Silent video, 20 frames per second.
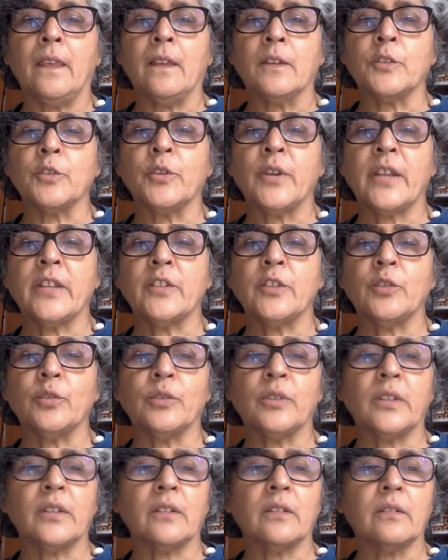today's
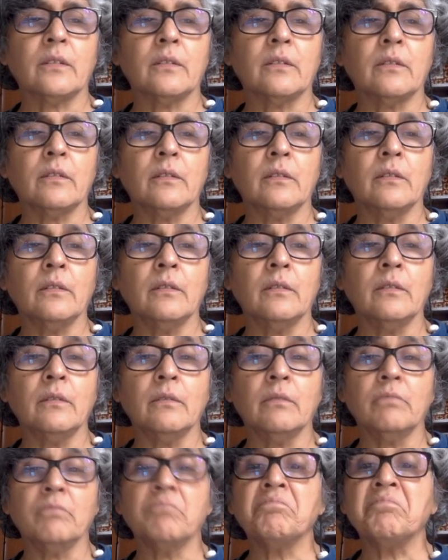youth is
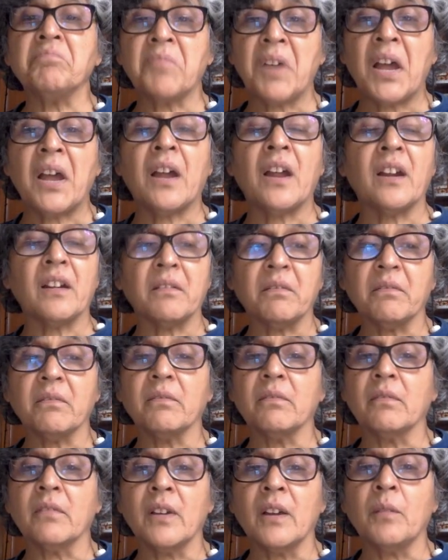are
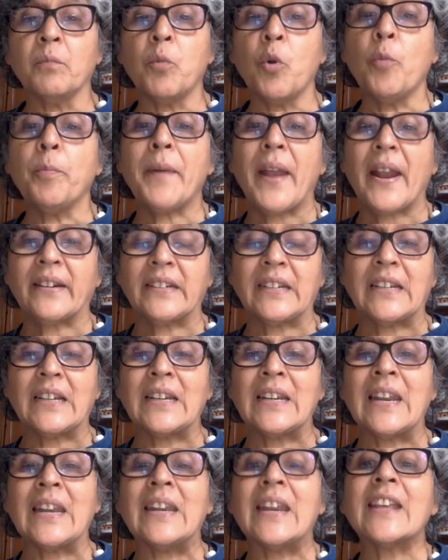more
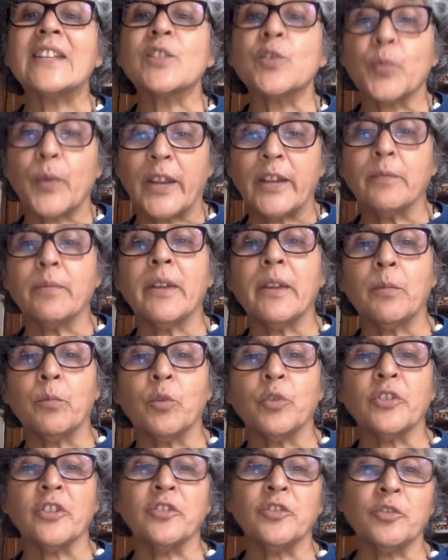practical and less swayed by
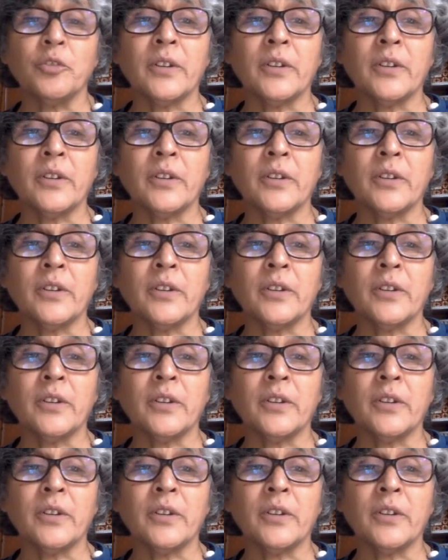emotions.